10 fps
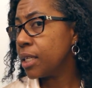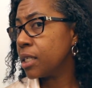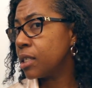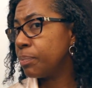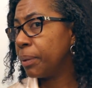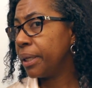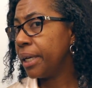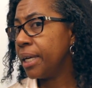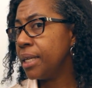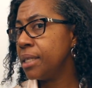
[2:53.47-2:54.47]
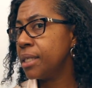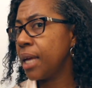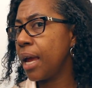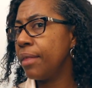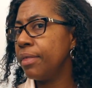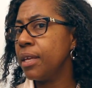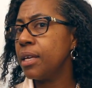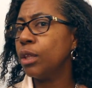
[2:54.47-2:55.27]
split ends and the